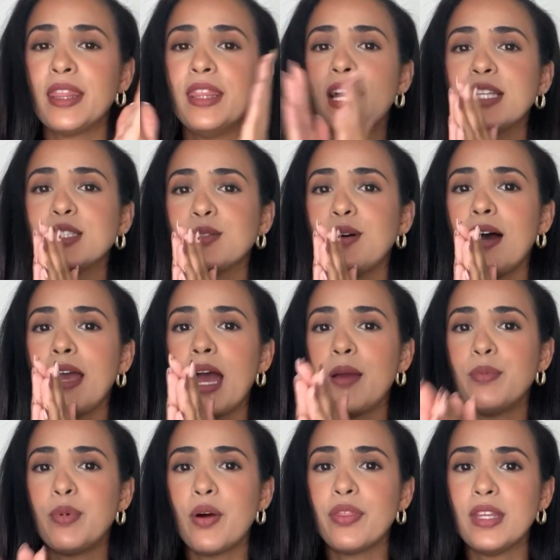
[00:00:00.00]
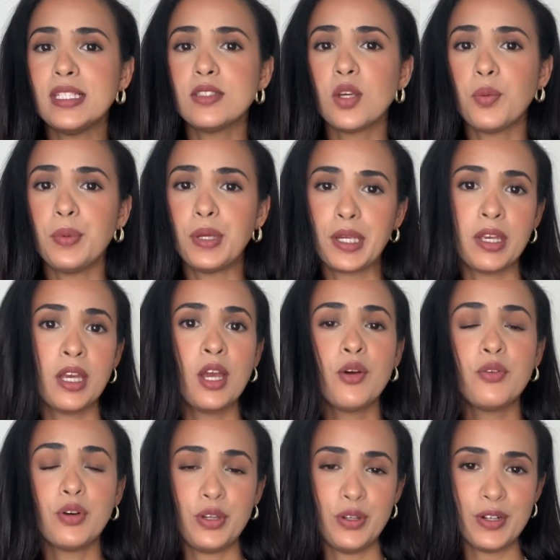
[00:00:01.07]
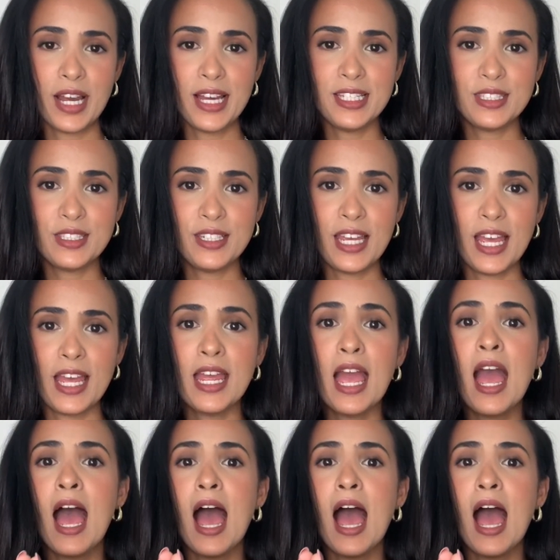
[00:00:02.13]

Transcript: That's why I brought this topic for you guys today,